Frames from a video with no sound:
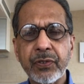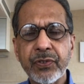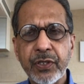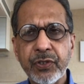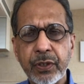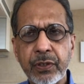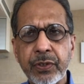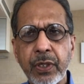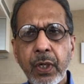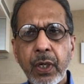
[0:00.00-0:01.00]

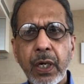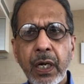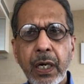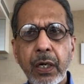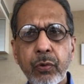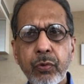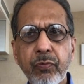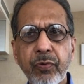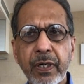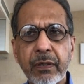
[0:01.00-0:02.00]
sisters who
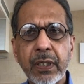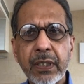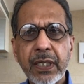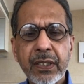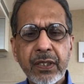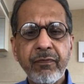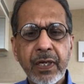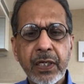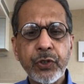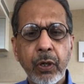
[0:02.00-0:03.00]
were in the
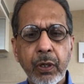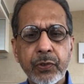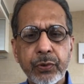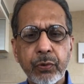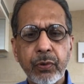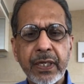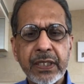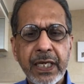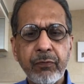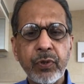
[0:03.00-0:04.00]
village also. And
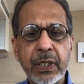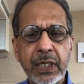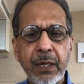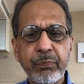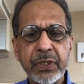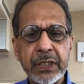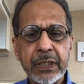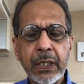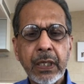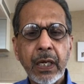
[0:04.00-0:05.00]
they would accompany
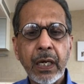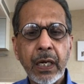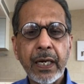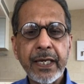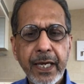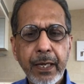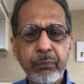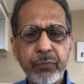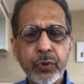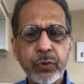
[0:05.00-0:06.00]

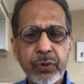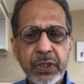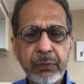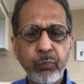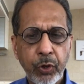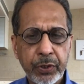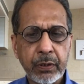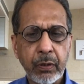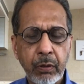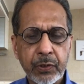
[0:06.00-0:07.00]
him to the
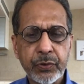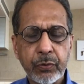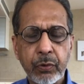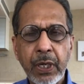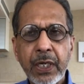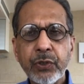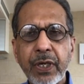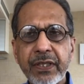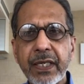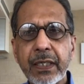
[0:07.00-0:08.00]
border also. So
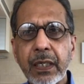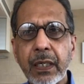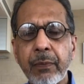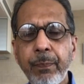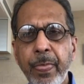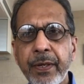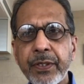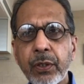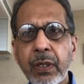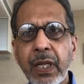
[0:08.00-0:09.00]
I think, a
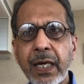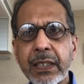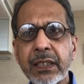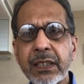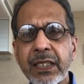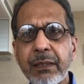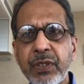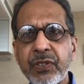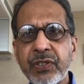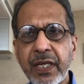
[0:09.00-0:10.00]
lot can
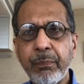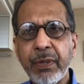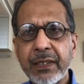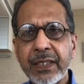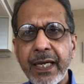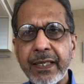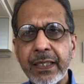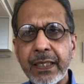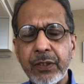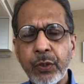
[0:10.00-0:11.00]
be said about that.
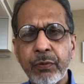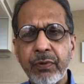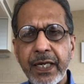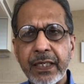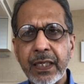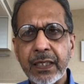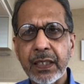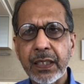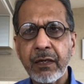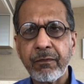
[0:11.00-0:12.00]
And you're right. I
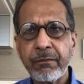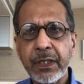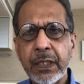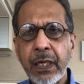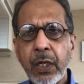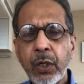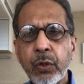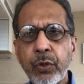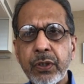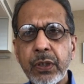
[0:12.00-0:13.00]
think if we
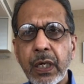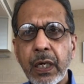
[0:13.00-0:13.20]
could